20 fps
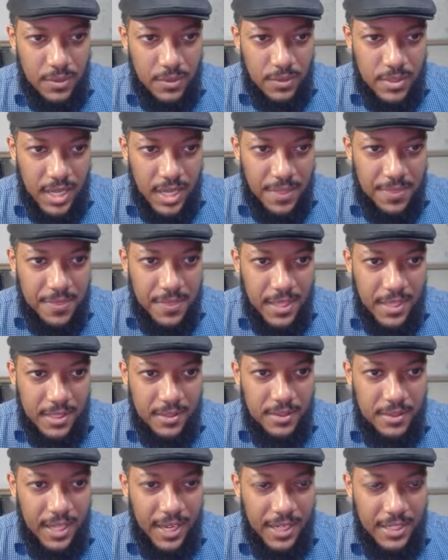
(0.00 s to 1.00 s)
and I think
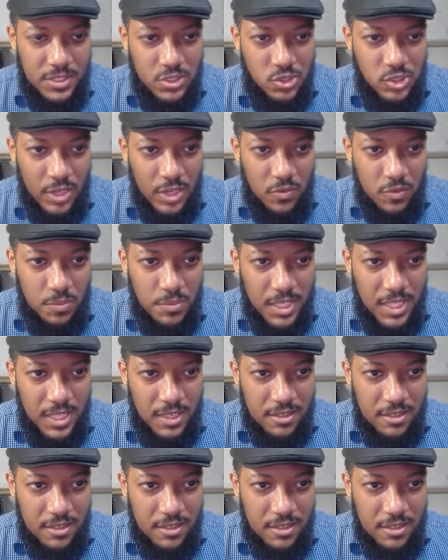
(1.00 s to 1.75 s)
that constraint will be